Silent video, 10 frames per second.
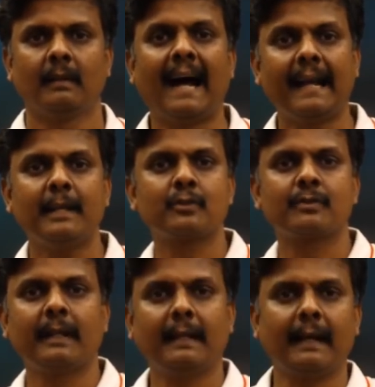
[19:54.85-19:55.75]
I you should
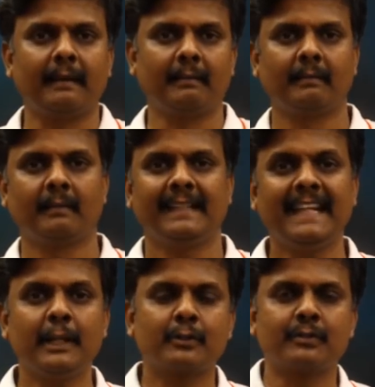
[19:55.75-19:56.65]
say 9.
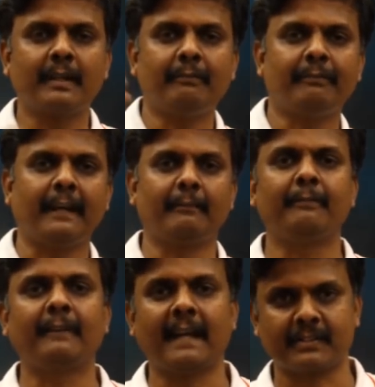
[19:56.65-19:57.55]
E you should say 5 in
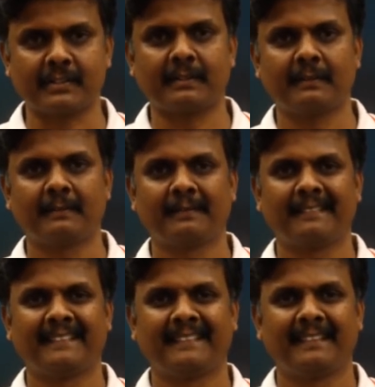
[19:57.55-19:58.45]
a flash.
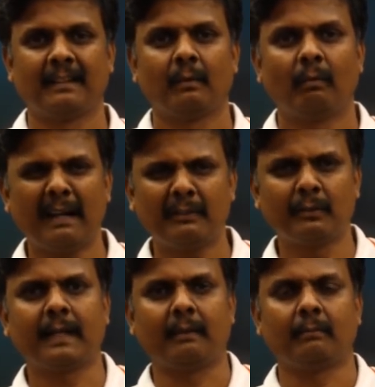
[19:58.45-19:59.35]
1 to
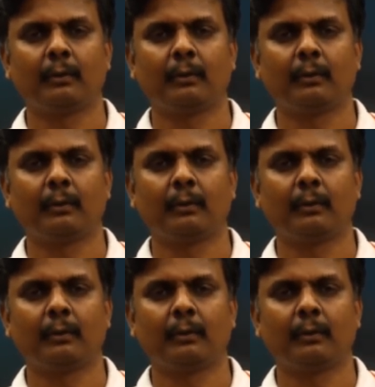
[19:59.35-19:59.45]
10.